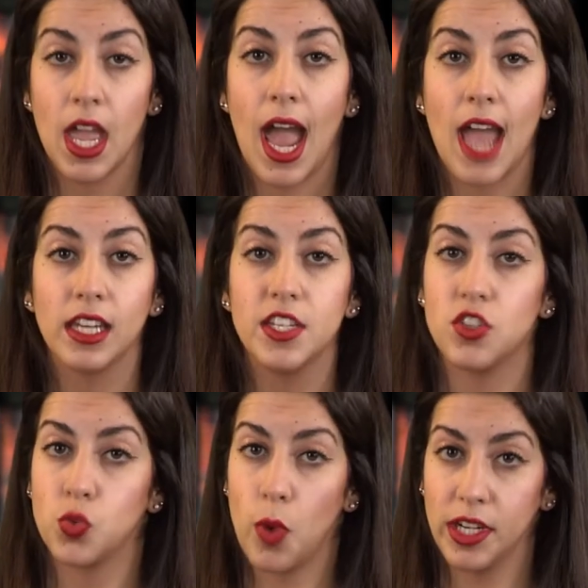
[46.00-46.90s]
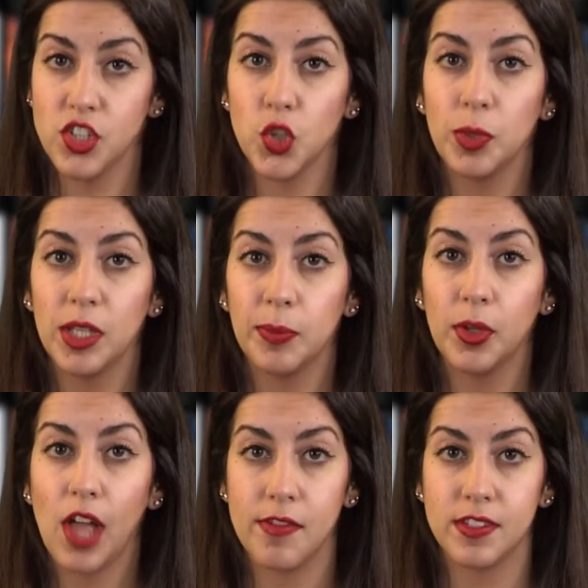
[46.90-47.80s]
At least 22
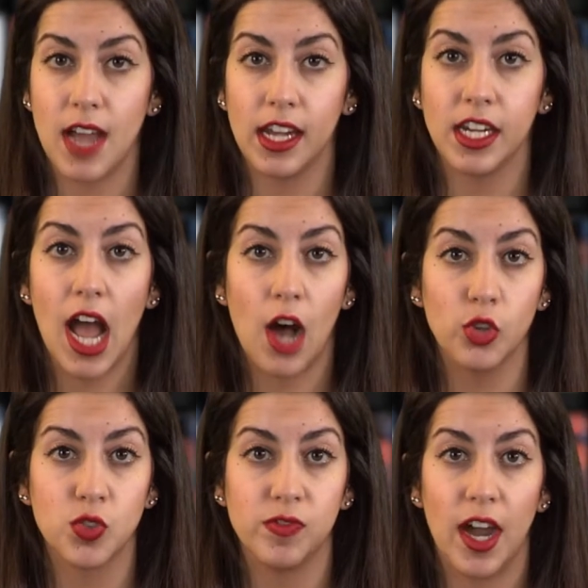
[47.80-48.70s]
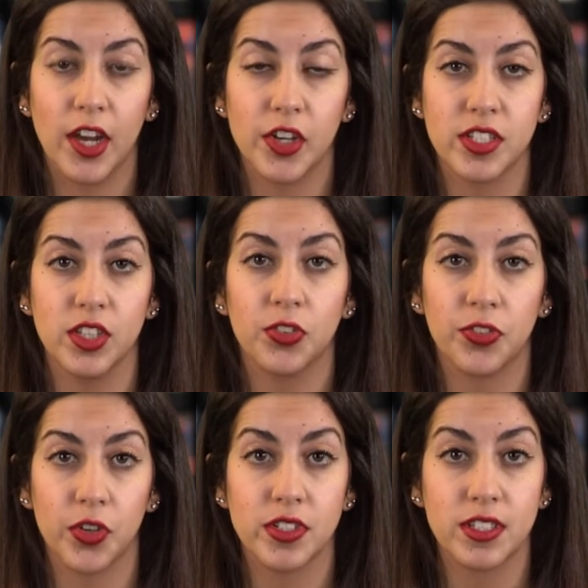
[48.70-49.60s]
people have died in house fires in the
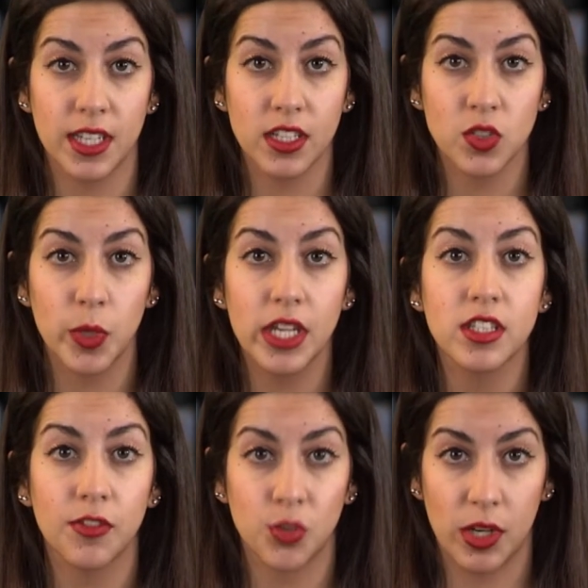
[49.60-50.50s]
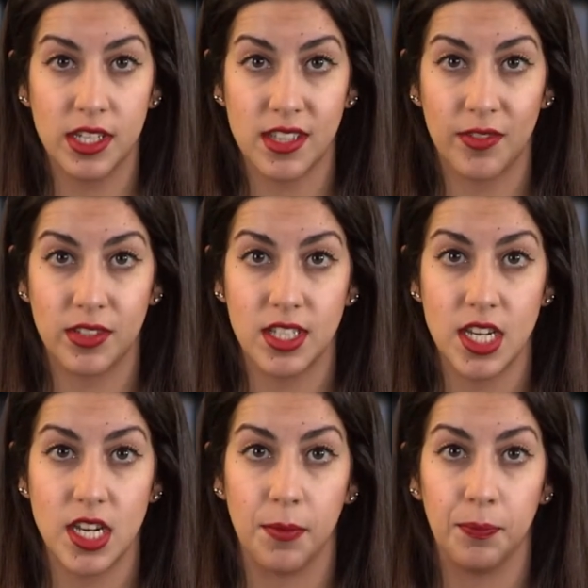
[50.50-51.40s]
first 6 weeks of
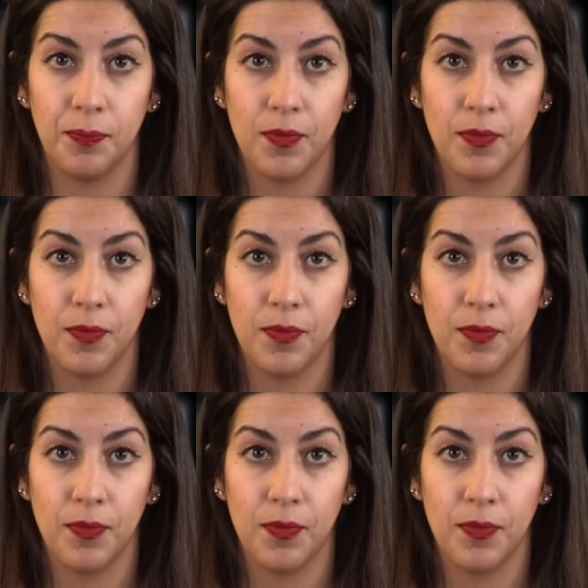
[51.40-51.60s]
2017.